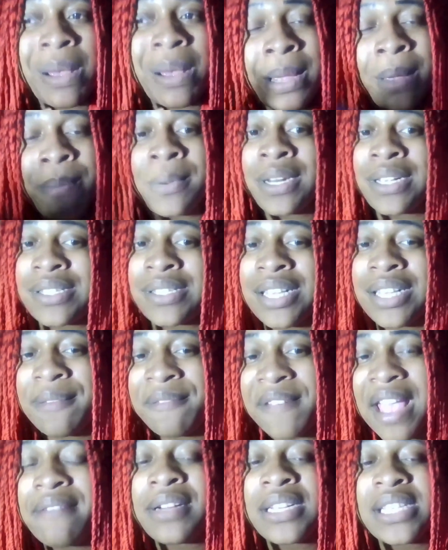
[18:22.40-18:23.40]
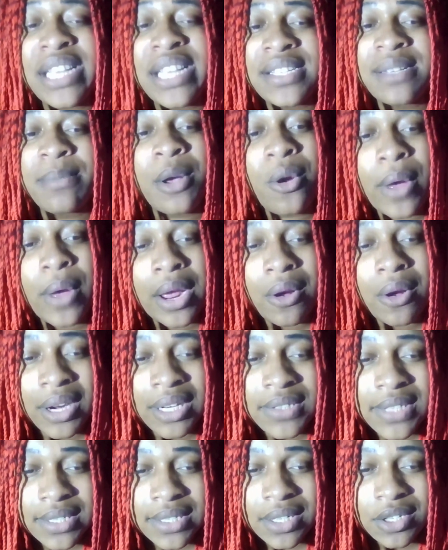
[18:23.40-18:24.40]
people to see the favoritism going on in
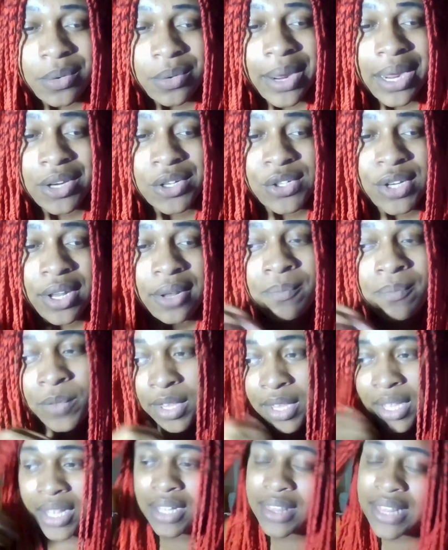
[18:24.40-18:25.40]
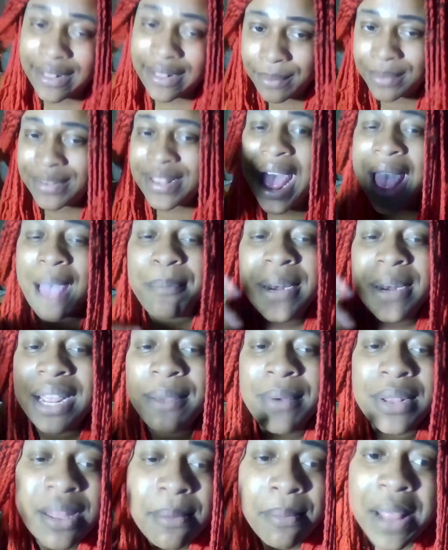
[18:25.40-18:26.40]
that situation. That's what's happening
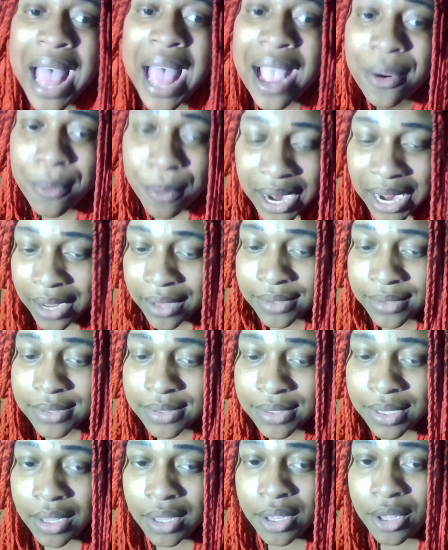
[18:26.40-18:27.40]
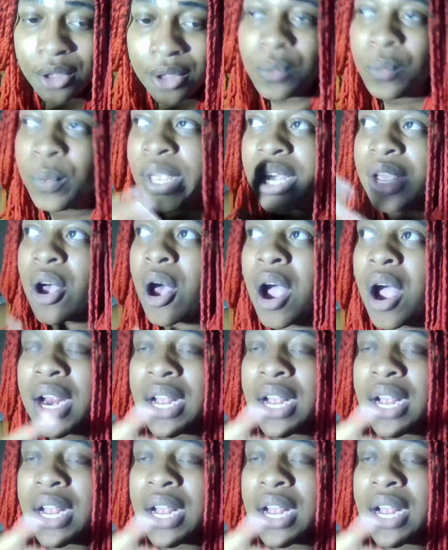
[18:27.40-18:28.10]
with the Black race. We are